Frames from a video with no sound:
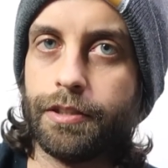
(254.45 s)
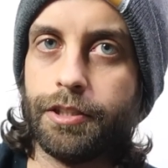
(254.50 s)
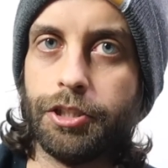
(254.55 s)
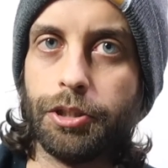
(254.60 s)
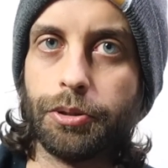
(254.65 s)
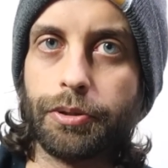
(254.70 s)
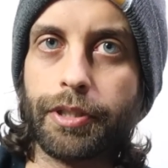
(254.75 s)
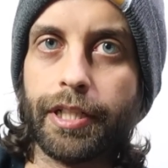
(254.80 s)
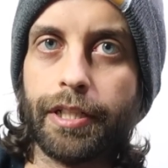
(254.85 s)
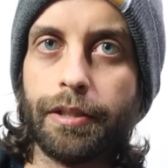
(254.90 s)

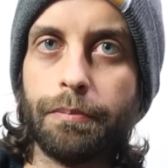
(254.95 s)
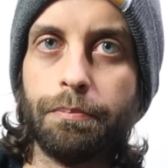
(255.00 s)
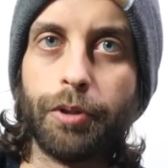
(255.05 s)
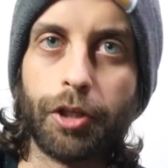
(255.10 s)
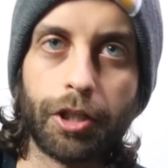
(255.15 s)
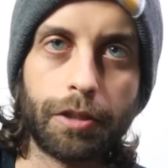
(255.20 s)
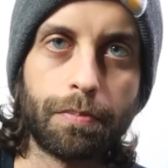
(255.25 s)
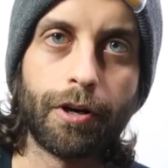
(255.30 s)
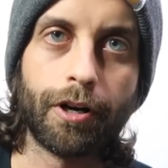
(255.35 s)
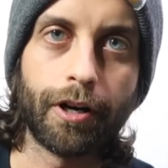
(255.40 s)
You can
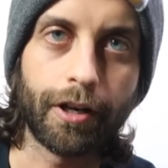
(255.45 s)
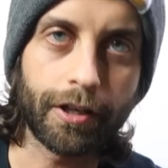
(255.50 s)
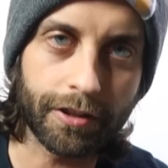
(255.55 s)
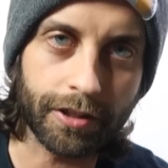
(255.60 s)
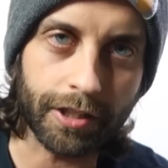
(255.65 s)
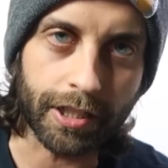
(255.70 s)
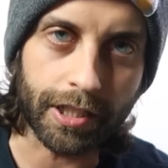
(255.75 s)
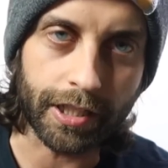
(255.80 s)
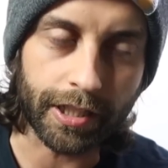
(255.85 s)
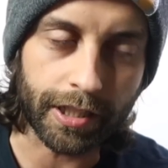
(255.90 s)

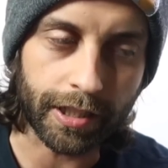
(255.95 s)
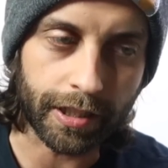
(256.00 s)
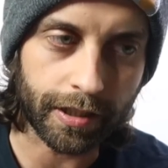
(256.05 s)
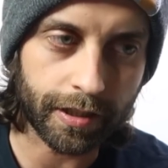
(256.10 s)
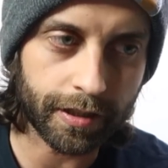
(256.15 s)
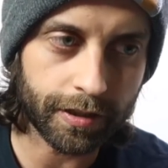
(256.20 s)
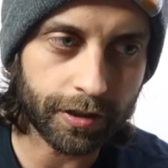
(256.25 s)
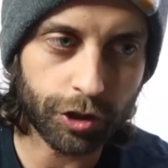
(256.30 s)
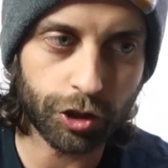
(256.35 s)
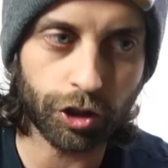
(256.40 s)
bookmark the
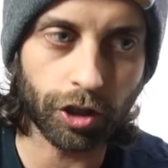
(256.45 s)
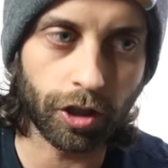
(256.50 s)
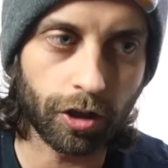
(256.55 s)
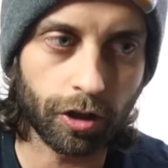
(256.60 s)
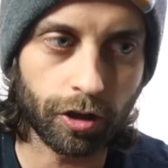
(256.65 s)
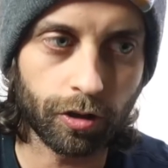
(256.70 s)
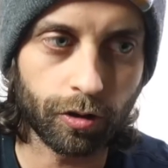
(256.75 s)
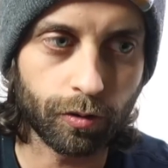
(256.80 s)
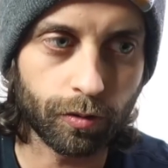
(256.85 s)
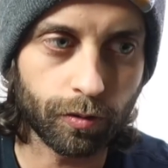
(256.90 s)

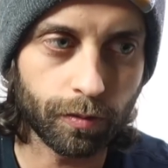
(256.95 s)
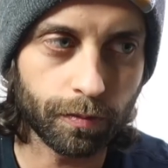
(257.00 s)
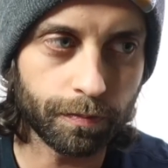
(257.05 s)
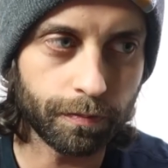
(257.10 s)
show